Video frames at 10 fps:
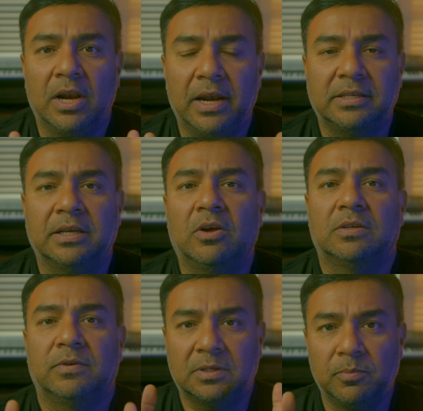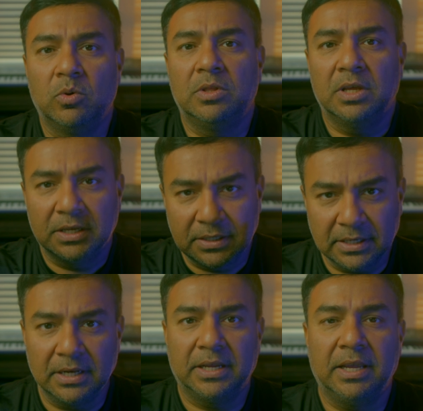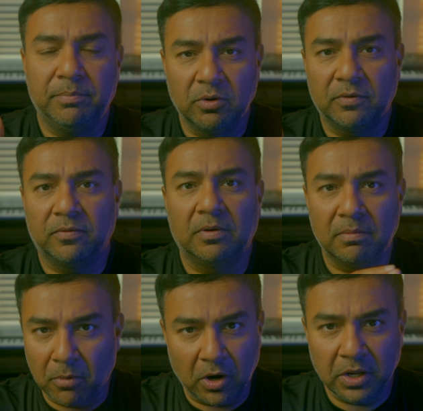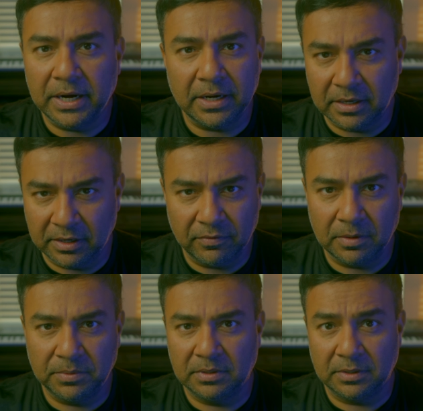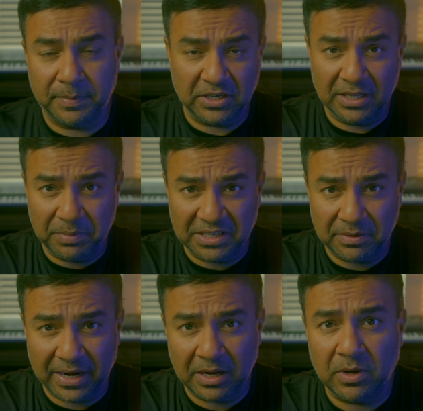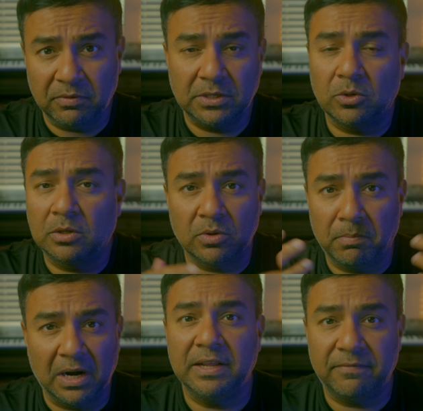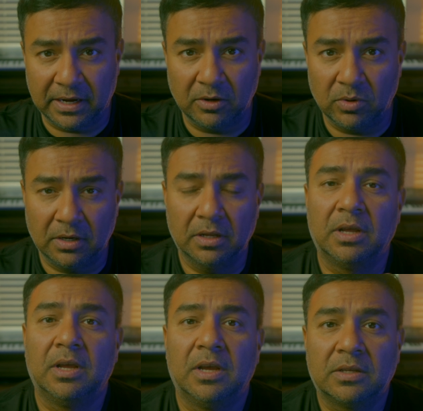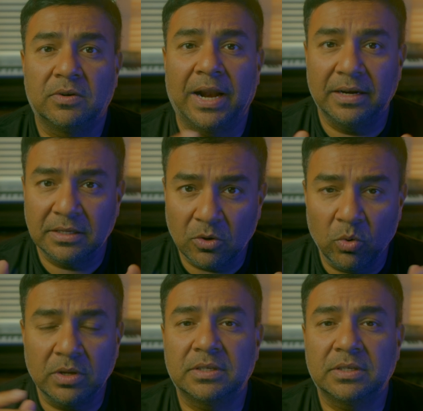Lexicons were smooth, silky, beautiful, modulated reverbs, especially the PCM81, which is also a multi-effect unit. So it had this chorus